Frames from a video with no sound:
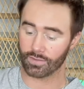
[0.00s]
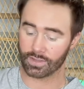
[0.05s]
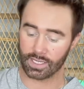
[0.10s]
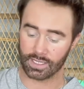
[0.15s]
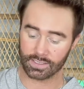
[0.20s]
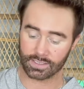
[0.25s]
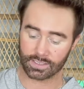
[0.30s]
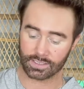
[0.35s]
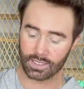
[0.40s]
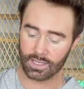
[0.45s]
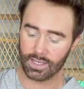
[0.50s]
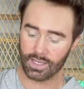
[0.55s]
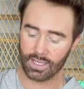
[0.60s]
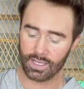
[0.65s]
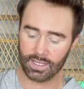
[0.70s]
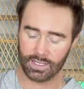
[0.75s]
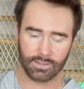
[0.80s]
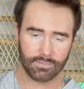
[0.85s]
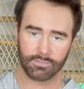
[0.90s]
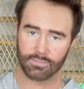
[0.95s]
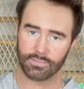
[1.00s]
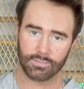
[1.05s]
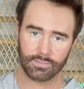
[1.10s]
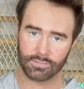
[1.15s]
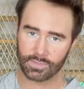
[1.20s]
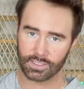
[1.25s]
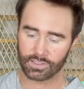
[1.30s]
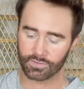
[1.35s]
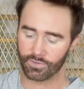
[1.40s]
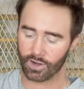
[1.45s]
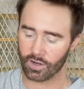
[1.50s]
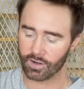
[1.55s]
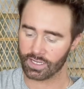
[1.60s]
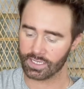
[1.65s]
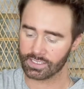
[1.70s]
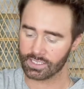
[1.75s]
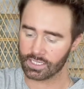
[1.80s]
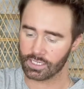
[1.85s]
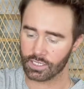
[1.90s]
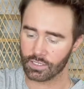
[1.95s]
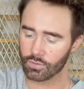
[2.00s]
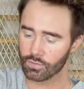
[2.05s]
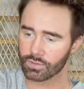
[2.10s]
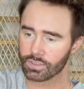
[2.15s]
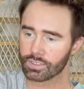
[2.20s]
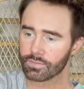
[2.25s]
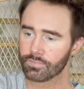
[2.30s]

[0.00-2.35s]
this. It's very easy to use.